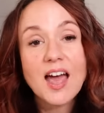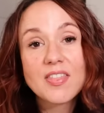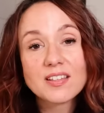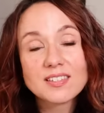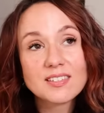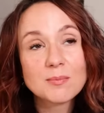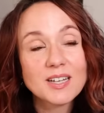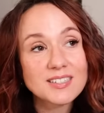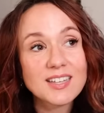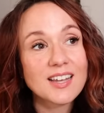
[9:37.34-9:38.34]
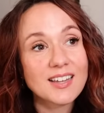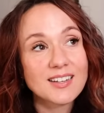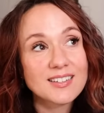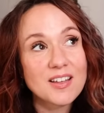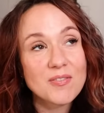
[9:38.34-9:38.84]
And my
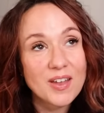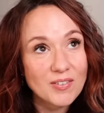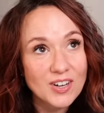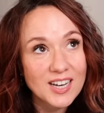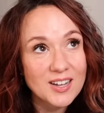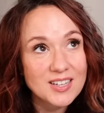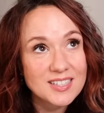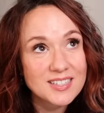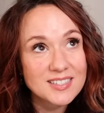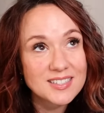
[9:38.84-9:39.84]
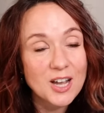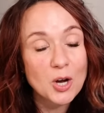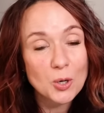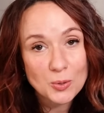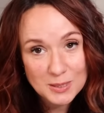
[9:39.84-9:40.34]
second favorite is
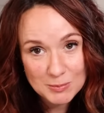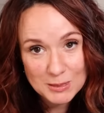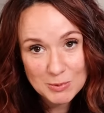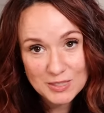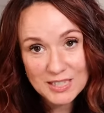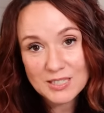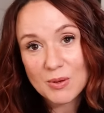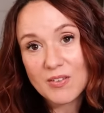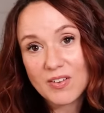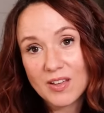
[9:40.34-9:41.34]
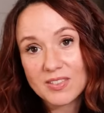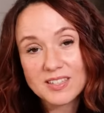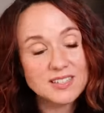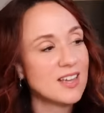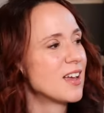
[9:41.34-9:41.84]
Christmas music. So I found
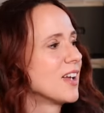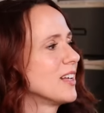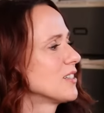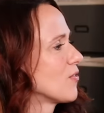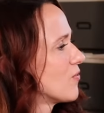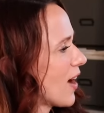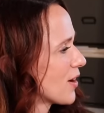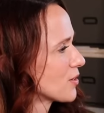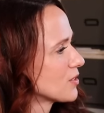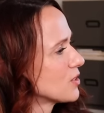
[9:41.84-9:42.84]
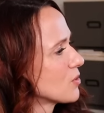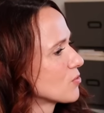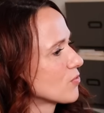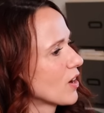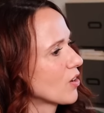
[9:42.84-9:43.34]
this, it's a
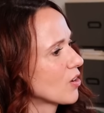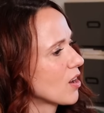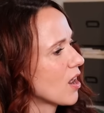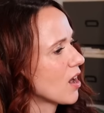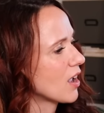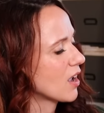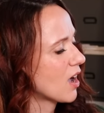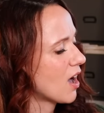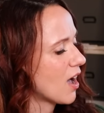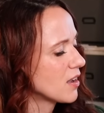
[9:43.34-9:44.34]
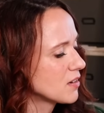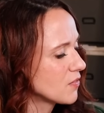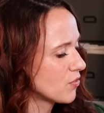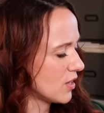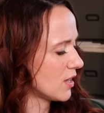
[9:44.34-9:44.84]
Firestone record, and I kind
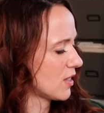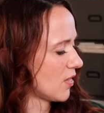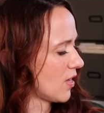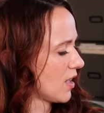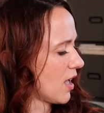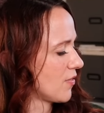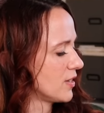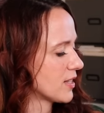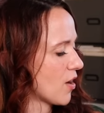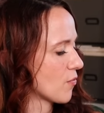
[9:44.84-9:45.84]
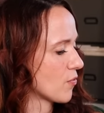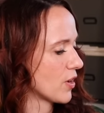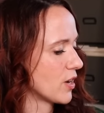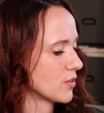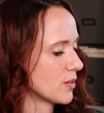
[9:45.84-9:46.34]
of think that they gave these out
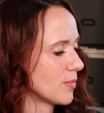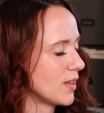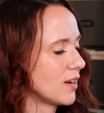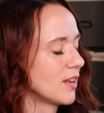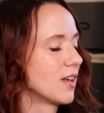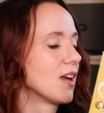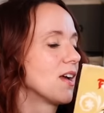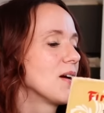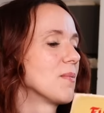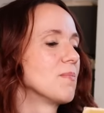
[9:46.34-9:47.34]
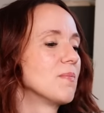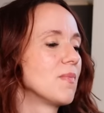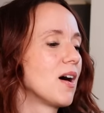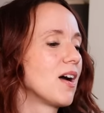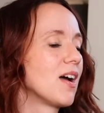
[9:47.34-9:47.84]
free or something.
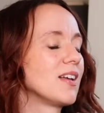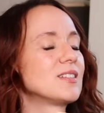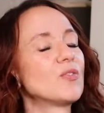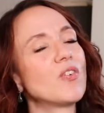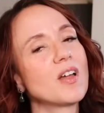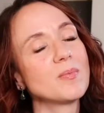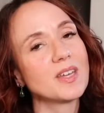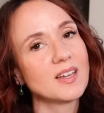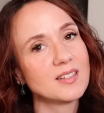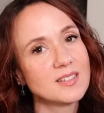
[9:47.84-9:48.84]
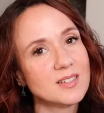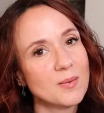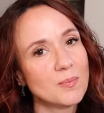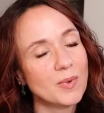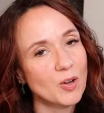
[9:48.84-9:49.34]
It's fun because
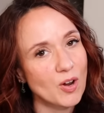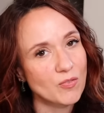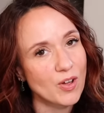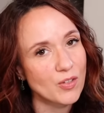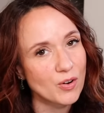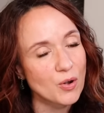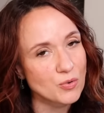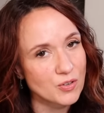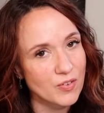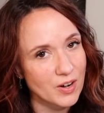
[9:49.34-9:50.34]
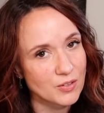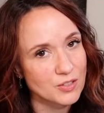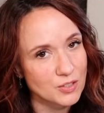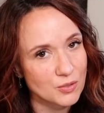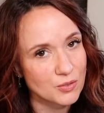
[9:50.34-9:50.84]
my grandfather owned a
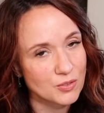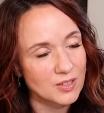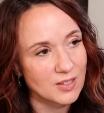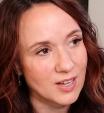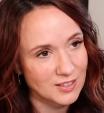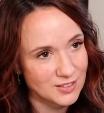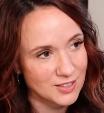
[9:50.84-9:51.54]
Firestone gas